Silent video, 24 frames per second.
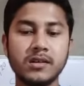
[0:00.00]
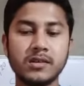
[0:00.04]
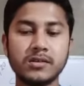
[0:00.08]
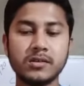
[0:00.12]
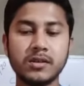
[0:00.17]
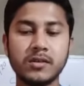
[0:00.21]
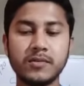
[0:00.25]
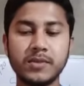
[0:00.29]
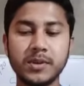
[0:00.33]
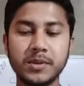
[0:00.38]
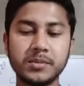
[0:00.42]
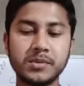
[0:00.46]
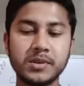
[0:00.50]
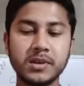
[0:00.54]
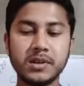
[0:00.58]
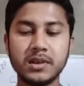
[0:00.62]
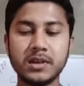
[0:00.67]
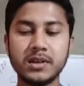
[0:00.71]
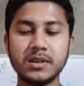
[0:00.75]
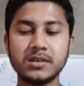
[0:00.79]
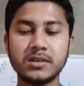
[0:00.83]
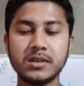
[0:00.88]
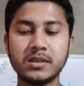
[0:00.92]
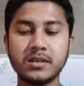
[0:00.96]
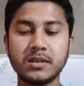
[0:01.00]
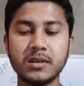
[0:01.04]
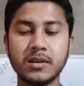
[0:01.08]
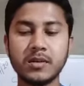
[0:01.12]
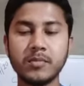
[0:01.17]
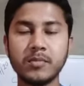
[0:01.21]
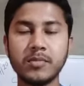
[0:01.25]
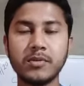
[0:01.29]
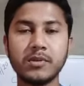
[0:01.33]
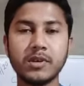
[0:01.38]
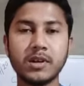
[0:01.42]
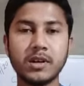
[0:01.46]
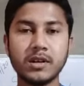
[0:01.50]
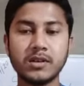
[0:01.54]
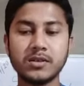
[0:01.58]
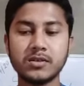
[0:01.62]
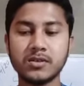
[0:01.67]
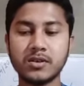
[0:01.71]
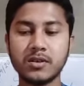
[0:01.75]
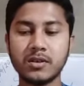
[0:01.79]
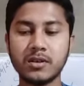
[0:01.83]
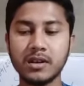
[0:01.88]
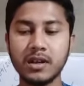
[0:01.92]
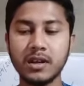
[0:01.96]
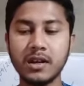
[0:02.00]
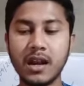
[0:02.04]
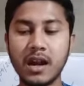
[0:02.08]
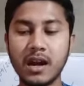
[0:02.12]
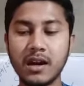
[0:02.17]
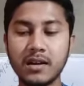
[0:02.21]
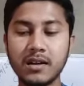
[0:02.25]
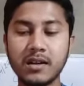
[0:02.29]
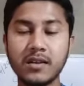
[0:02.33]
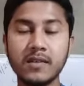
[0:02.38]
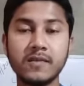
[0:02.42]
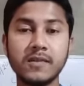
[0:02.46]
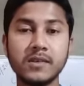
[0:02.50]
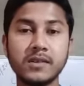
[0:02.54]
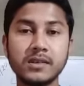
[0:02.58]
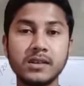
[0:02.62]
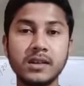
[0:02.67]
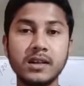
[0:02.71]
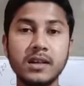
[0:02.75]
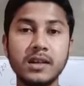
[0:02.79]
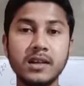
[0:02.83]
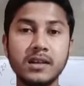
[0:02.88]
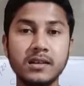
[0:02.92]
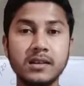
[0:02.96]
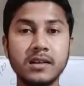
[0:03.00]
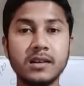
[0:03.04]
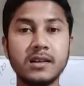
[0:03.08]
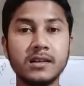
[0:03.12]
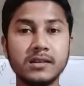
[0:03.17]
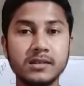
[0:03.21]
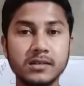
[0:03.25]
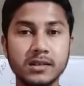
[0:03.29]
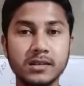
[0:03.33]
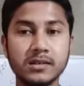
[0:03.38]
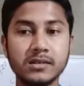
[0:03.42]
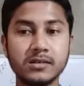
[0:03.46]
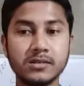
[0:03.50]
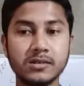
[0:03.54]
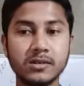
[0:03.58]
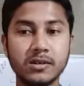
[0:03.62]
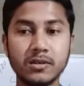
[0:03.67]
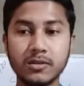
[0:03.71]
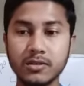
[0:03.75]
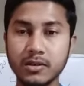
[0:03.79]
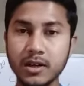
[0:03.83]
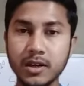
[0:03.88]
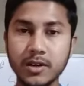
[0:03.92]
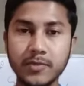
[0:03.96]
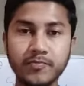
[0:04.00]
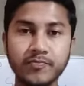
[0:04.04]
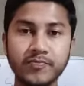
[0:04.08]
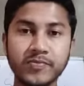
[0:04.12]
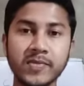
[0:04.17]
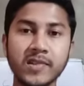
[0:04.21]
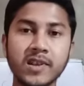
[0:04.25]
So fifth generation computer is called that artificial intelligence. Okay,